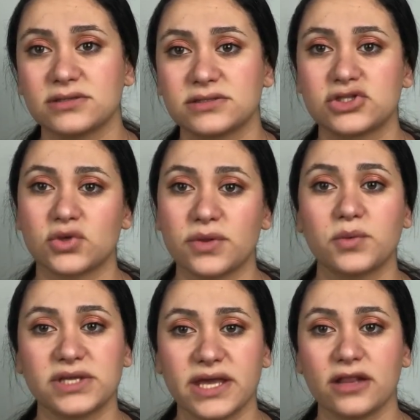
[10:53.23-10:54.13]
So they
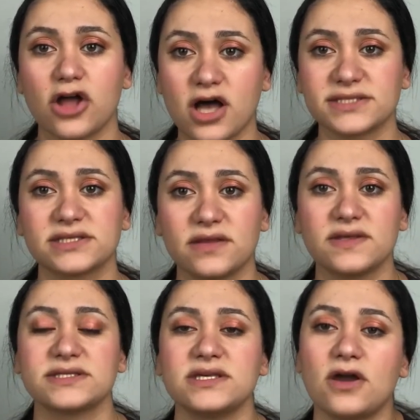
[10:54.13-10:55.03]
wouldn't get lost in the
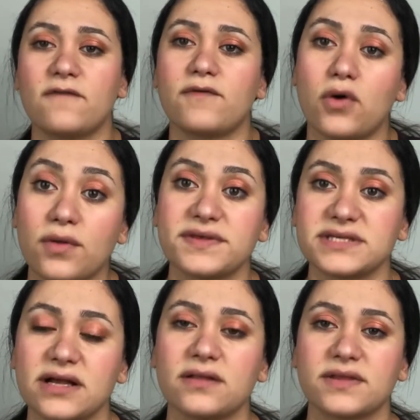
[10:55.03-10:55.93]
sea of all the
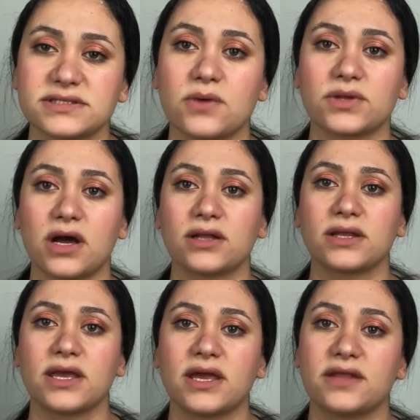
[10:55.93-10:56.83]
sale that's going on.
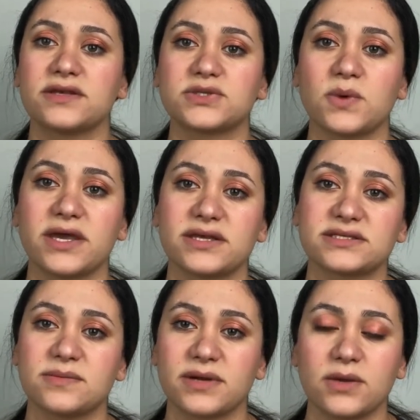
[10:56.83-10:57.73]
And this way that
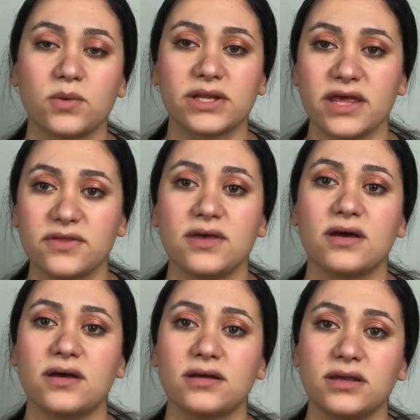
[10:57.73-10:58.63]
somebody will get
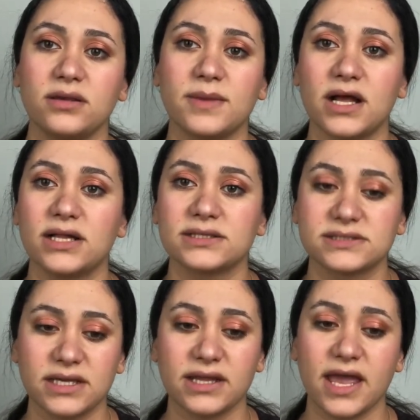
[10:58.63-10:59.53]
the email
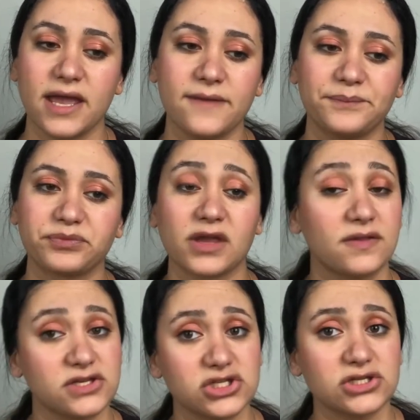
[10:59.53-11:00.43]
saying, hey,
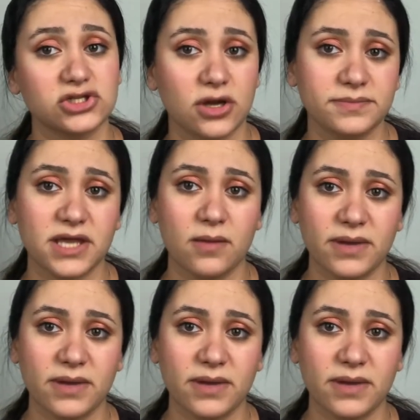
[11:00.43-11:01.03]
this just dropped down by